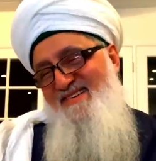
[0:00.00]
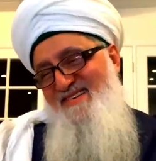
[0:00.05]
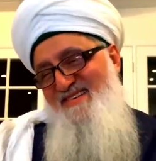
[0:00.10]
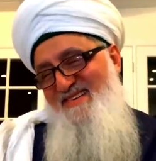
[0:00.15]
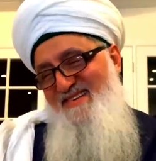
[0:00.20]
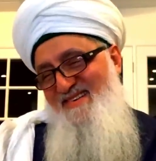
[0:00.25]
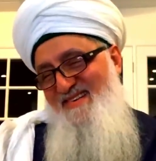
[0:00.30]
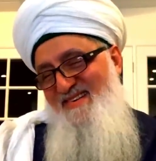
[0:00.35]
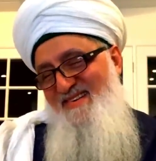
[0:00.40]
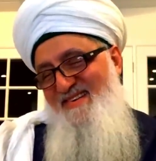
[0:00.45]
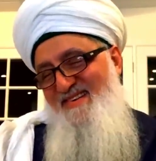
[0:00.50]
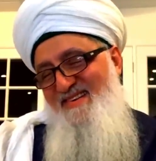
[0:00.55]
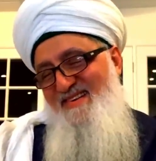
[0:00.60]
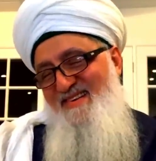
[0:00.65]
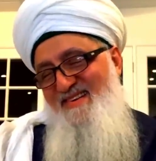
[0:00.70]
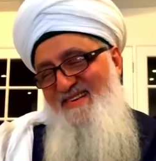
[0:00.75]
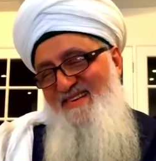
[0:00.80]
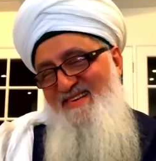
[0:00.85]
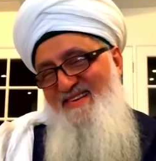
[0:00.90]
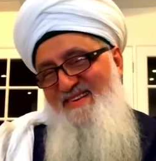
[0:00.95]

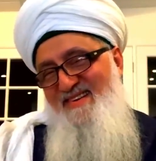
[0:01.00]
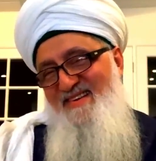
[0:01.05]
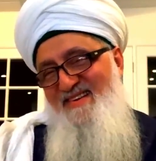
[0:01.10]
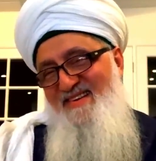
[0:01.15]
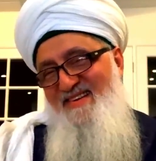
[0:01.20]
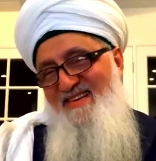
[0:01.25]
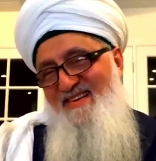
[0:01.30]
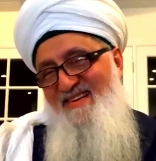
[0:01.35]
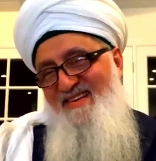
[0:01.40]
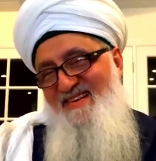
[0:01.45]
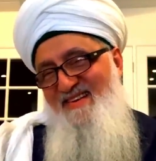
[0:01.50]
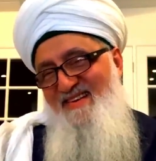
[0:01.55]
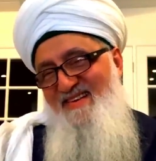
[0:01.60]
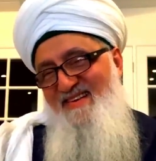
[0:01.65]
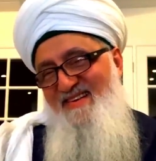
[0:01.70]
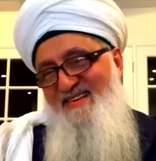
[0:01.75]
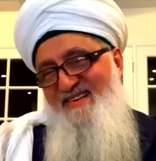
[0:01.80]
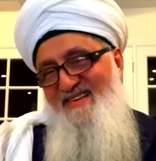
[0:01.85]
Nobody speaks.